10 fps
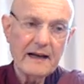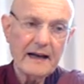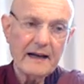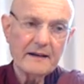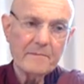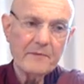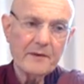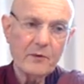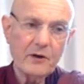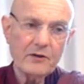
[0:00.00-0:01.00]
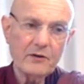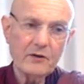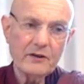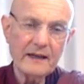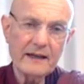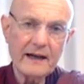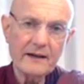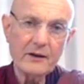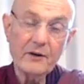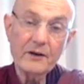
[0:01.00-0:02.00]
and what you're looking at,
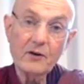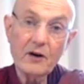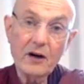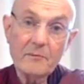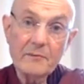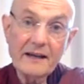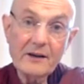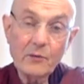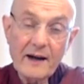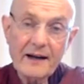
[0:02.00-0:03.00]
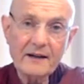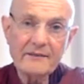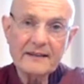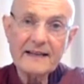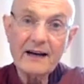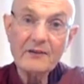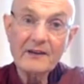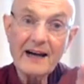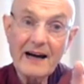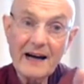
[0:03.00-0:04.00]
or what you're being aware of, is how the
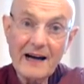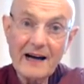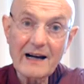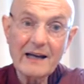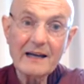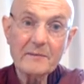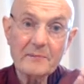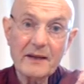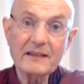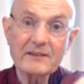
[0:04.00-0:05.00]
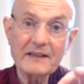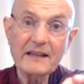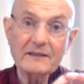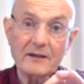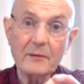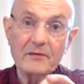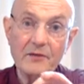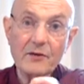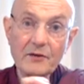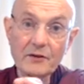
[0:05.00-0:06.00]
eye picks things up
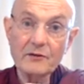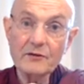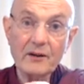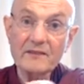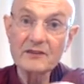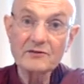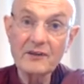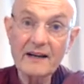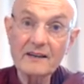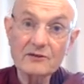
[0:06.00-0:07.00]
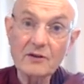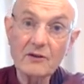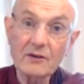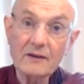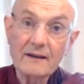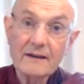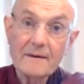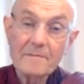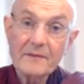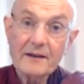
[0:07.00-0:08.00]
for you. You don't have to try at all,
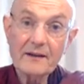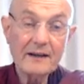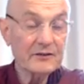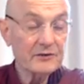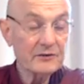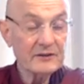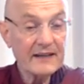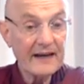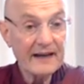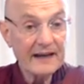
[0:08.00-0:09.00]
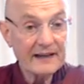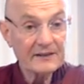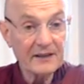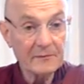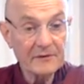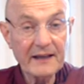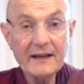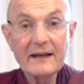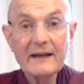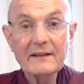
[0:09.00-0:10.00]
right? As soon as the eye hits something,
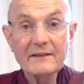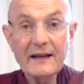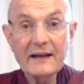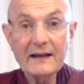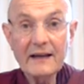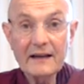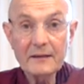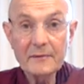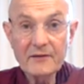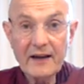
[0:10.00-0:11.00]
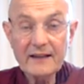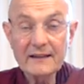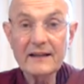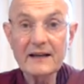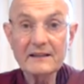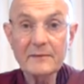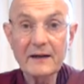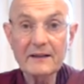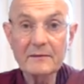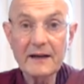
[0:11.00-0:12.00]
then it'll be recognized by
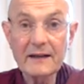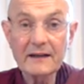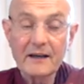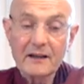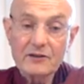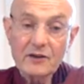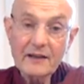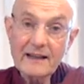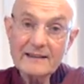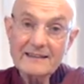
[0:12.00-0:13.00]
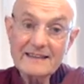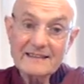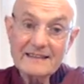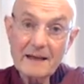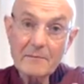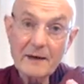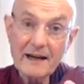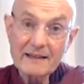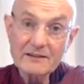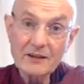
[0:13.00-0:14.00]
the mind. So you can actually step back,
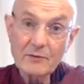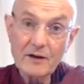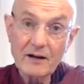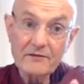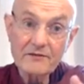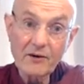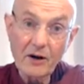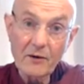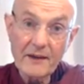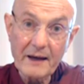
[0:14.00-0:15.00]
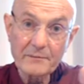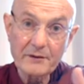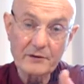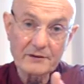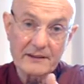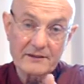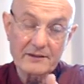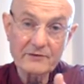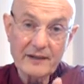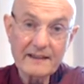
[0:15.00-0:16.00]
as it were, from that process
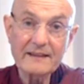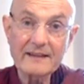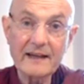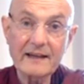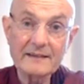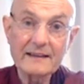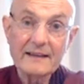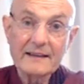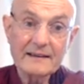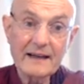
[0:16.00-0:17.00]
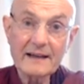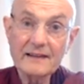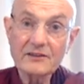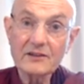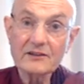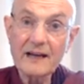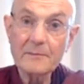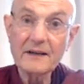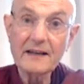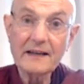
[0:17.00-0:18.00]
and recognize that it's just
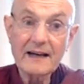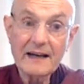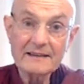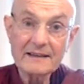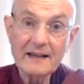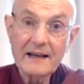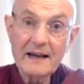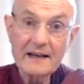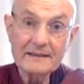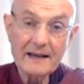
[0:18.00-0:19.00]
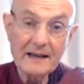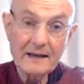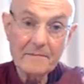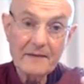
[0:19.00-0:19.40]
happening as a